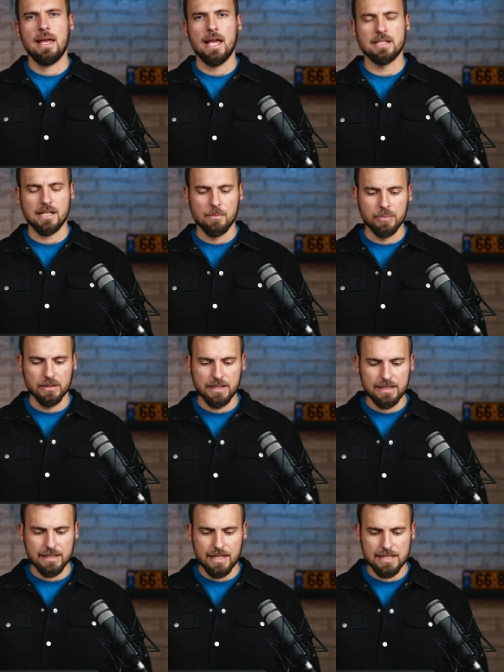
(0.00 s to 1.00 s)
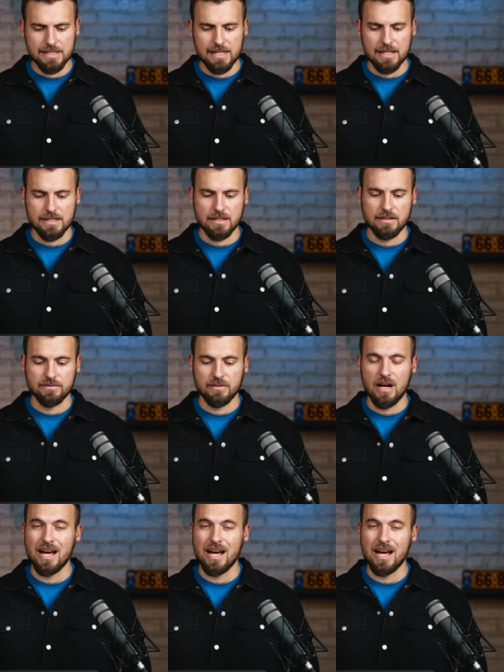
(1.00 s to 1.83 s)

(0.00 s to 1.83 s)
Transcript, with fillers: It's completely insensitive,